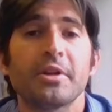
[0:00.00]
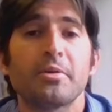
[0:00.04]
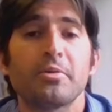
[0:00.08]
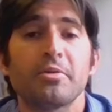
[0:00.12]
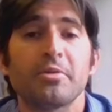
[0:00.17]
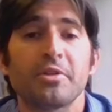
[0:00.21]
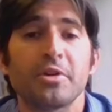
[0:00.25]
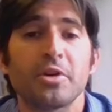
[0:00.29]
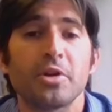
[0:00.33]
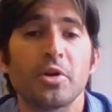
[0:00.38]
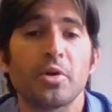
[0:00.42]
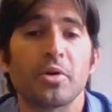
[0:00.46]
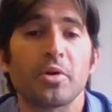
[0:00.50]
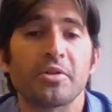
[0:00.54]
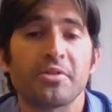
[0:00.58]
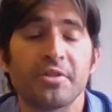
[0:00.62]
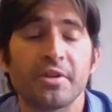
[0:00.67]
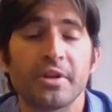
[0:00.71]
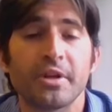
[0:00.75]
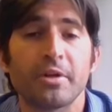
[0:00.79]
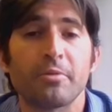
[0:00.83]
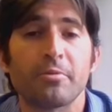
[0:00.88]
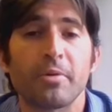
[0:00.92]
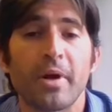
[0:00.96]
that he was a New York
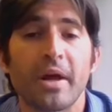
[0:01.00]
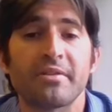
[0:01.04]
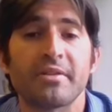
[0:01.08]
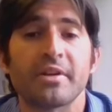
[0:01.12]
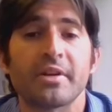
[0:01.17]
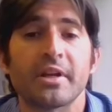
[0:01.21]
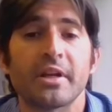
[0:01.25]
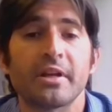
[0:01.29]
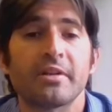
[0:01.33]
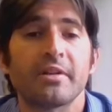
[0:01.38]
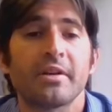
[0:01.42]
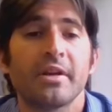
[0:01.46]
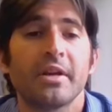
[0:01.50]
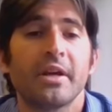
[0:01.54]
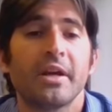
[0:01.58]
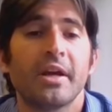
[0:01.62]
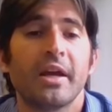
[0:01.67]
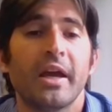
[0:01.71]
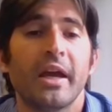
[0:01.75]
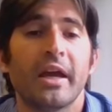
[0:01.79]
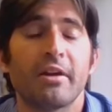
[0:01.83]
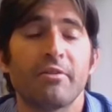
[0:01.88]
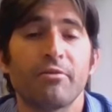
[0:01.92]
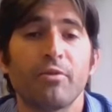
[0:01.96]
City resident
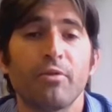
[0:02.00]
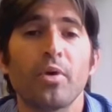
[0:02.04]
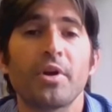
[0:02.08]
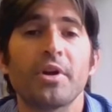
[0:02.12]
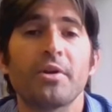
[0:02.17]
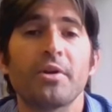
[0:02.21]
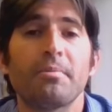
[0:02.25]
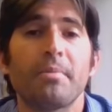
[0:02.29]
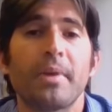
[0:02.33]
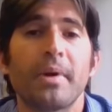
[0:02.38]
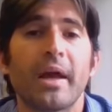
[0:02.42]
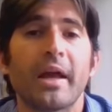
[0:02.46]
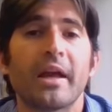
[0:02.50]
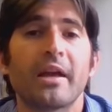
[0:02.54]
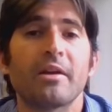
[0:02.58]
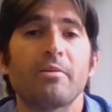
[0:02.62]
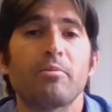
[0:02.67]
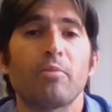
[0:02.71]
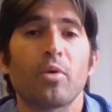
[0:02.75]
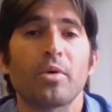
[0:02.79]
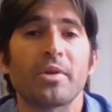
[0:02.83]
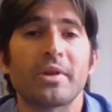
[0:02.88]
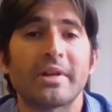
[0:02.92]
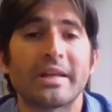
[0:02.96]
and avoided
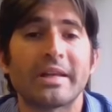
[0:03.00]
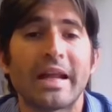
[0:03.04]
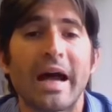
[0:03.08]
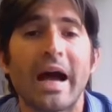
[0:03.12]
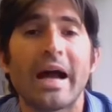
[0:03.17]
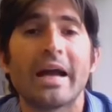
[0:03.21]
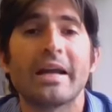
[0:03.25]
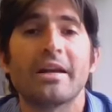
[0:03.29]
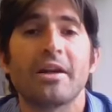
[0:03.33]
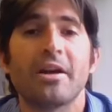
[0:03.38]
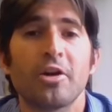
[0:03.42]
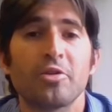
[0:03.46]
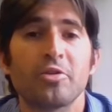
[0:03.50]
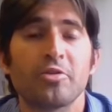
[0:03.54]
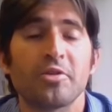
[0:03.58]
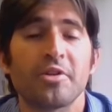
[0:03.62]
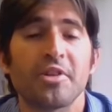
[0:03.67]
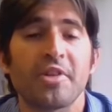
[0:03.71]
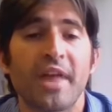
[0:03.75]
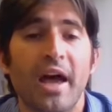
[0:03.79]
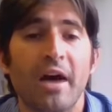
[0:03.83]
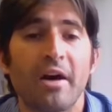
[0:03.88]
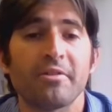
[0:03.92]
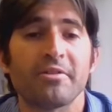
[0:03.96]
paying more than
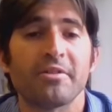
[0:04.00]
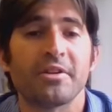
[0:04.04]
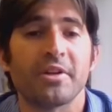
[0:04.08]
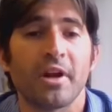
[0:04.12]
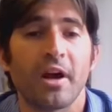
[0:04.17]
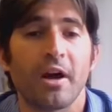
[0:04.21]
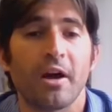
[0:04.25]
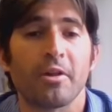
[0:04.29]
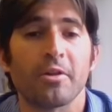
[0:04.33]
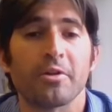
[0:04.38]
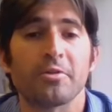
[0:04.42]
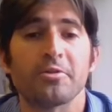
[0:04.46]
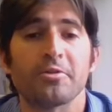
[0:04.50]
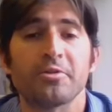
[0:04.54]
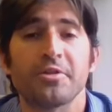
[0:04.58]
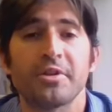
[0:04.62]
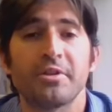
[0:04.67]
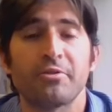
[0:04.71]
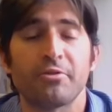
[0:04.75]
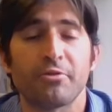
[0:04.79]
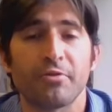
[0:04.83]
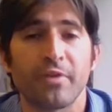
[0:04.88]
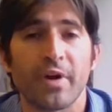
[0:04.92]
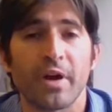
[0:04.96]
$900,000
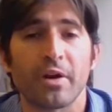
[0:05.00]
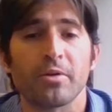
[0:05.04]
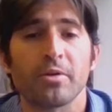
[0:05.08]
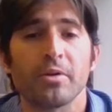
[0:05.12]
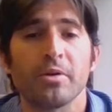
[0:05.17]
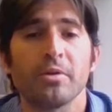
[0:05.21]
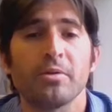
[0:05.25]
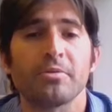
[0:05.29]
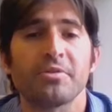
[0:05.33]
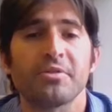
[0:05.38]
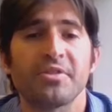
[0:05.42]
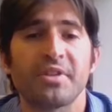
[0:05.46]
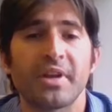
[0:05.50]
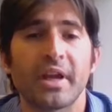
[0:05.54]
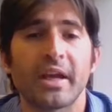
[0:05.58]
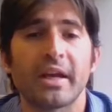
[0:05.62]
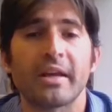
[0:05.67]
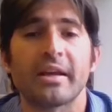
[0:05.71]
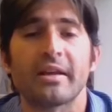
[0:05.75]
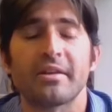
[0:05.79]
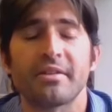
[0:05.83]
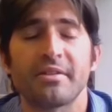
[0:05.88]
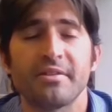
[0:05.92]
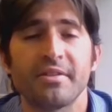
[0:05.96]
in federal,
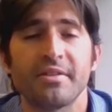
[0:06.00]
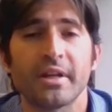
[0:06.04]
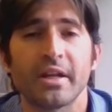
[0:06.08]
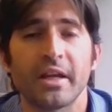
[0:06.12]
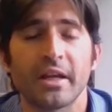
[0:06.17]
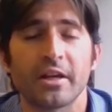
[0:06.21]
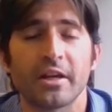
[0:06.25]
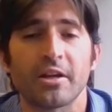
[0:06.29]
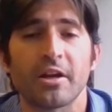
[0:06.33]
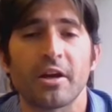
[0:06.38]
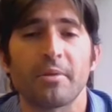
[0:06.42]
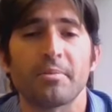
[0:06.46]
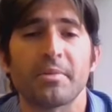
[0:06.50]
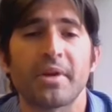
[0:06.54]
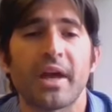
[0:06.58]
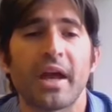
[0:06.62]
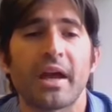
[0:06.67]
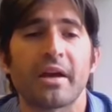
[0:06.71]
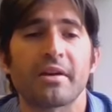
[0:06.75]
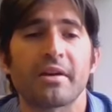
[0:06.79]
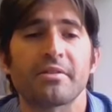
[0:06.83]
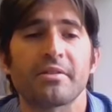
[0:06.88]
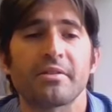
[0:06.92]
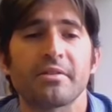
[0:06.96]
state, and city income
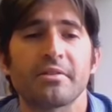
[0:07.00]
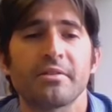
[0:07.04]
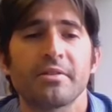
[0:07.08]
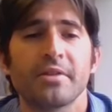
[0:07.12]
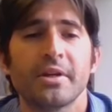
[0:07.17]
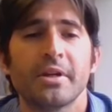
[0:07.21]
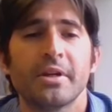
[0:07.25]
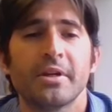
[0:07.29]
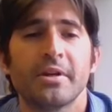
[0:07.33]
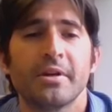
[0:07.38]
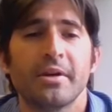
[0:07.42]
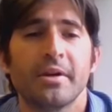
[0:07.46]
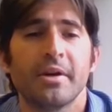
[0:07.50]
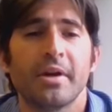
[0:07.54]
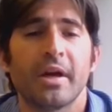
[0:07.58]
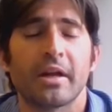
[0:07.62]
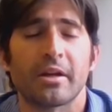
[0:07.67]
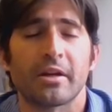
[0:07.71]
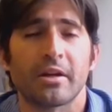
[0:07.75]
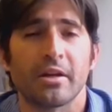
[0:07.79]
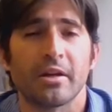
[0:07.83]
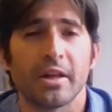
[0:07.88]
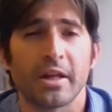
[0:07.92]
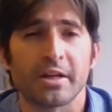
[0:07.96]
taxes,
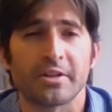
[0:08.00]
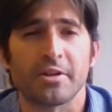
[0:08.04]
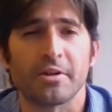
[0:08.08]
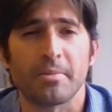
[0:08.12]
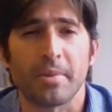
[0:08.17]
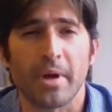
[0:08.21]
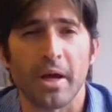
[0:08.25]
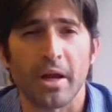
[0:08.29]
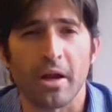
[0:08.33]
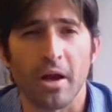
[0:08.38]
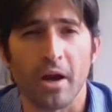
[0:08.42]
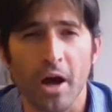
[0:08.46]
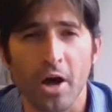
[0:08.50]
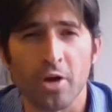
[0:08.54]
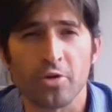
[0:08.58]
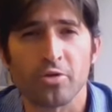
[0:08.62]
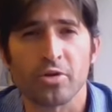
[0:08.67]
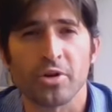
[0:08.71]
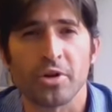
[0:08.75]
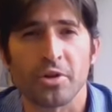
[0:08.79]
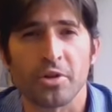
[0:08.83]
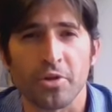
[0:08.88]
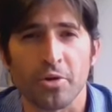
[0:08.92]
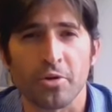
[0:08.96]
and collected about
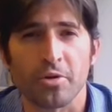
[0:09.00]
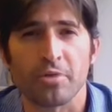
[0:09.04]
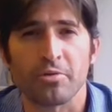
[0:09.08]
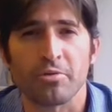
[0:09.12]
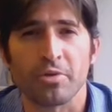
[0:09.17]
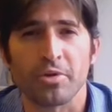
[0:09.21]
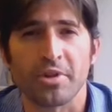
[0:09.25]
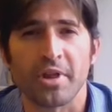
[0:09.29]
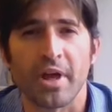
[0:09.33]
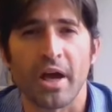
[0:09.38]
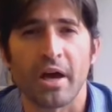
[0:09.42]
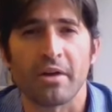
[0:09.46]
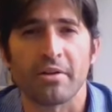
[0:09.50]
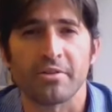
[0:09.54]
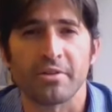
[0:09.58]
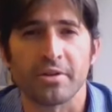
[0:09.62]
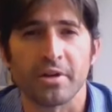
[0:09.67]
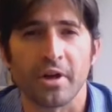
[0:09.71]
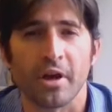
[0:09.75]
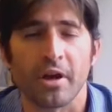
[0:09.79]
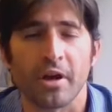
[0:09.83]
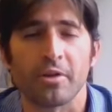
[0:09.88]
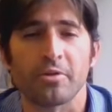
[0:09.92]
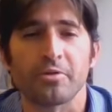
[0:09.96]

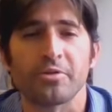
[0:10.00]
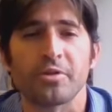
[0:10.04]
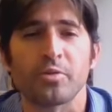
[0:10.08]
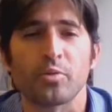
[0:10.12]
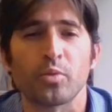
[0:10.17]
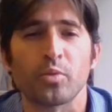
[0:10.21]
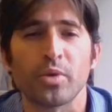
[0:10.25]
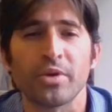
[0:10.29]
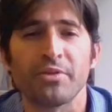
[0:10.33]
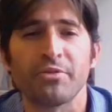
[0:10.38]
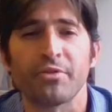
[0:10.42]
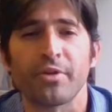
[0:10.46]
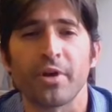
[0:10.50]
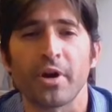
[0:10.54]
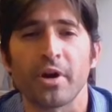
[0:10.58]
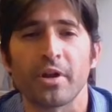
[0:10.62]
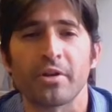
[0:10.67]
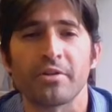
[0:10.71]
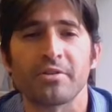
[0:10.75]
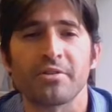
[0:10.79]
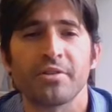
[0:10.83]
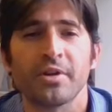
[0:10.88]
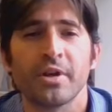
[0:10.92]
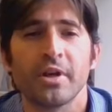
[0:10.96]
$133,000 in
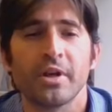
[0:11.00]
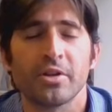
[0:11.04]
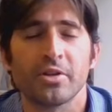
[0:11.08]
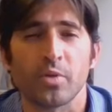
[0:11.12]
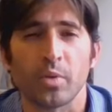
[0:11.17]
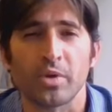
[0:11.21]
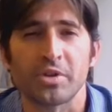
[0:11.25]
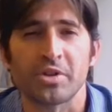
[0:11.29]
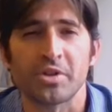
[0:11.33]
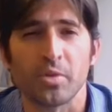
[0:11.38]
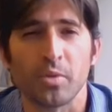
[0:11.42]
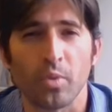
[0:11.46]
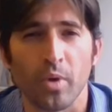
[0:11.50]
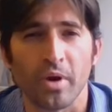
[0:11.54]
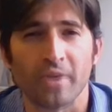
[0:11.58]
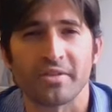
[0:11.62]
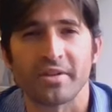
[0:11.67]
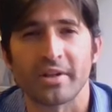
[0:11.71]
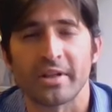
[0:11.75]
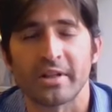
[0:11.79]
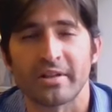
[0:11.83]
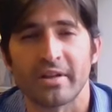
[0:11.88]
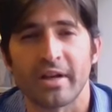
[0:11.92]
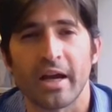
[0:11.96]
refunds to which he
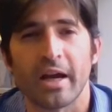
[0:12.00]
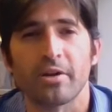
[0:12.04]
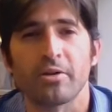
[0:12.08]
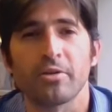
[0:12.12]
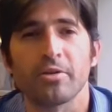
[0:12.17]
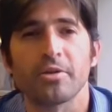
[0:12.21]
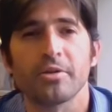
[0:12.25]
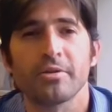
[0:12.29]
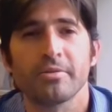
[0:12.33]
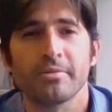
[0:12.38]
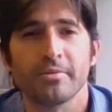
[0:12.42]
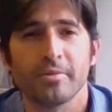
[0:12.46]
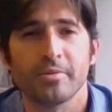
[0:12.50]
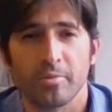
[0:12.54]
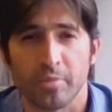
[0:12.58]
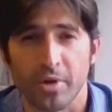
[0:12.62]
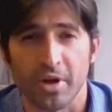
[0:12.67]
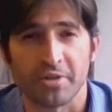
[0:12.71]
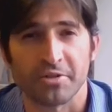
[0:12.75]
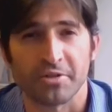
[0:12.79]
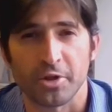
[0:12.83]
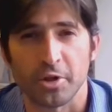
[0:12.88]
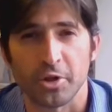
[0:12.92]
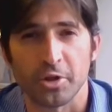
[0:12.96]
wasn't entitled,
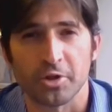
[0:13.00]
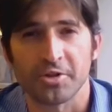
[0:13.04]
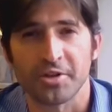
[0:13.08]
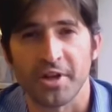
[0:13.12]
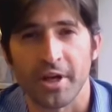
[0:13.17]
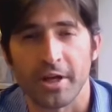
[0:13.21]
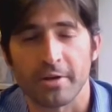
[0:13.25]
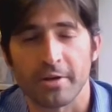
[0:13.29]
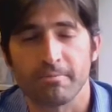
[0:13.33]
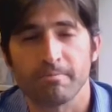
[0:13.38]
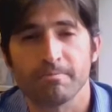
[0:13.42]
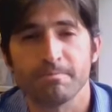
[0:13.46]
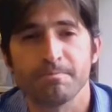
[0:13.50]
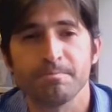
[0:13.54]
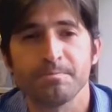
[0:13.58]
prosecutors said.